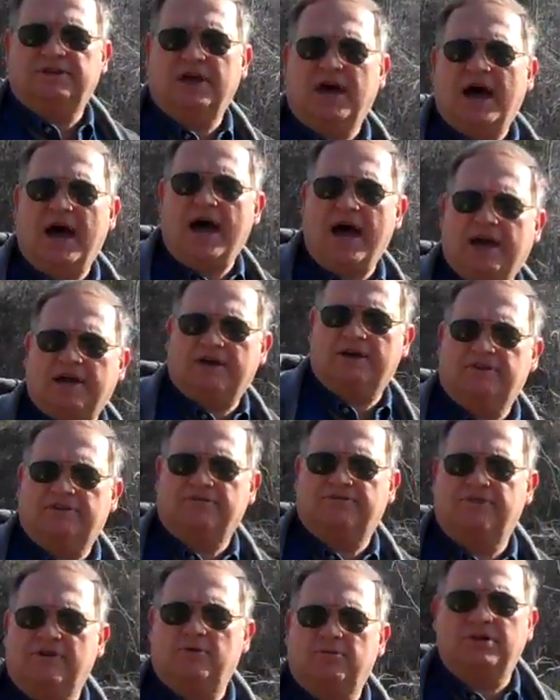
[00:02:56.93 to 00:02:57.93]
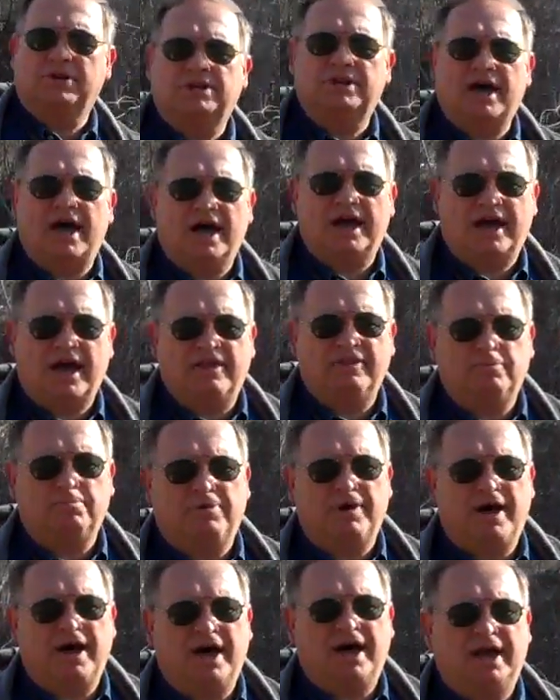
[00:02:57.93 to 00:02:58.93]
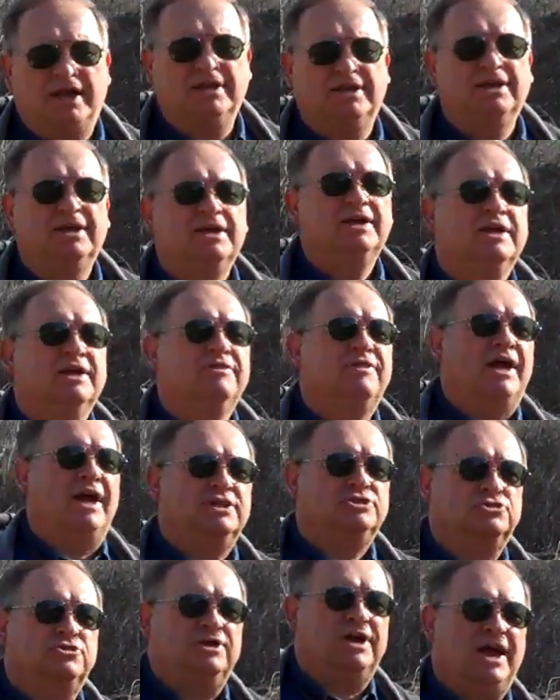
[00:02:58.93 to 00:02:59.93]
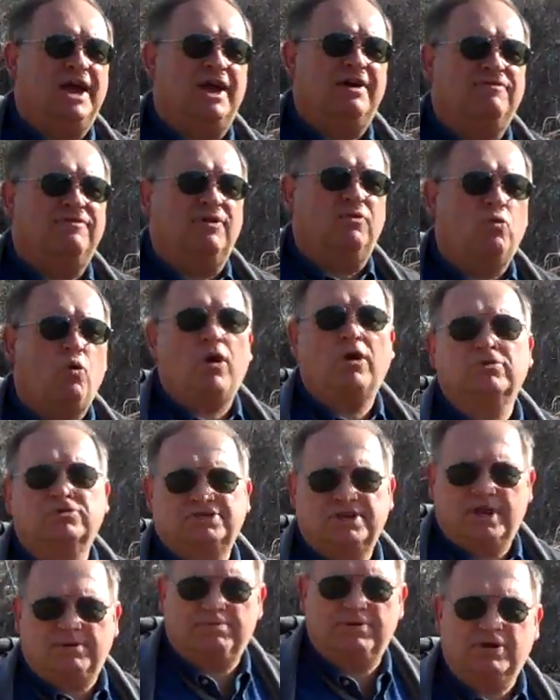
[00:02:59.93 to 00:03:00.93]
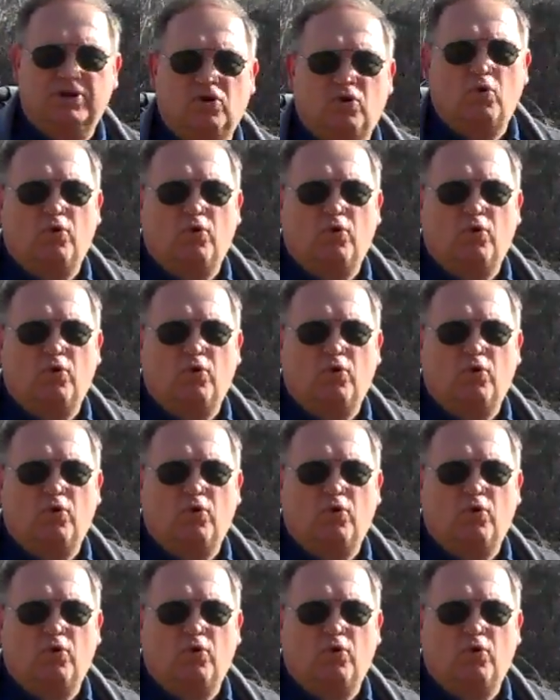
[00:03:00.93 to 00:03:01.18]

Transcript: dock, the floating dock on the pond. That's going to have a water sampling